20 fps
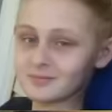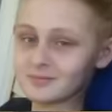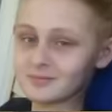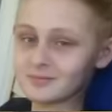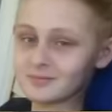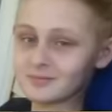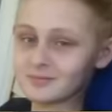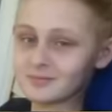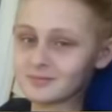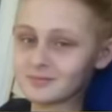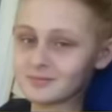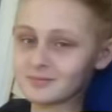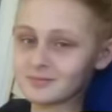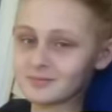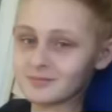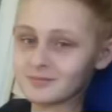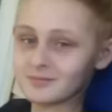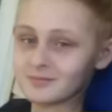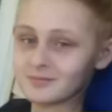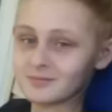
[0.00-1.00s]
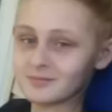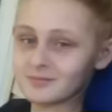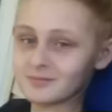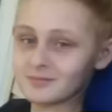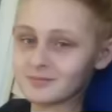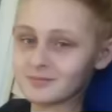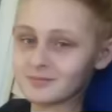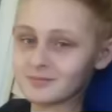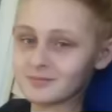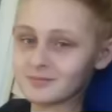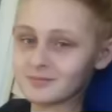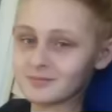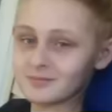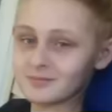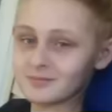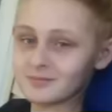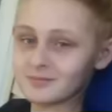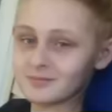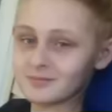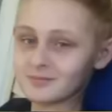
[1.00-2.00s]

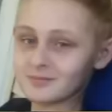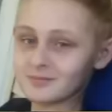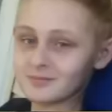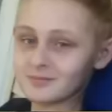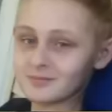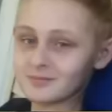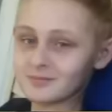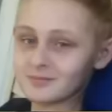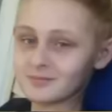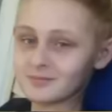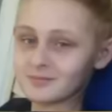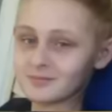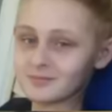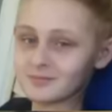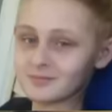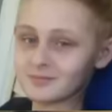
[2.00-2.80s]
This person isn't speaking.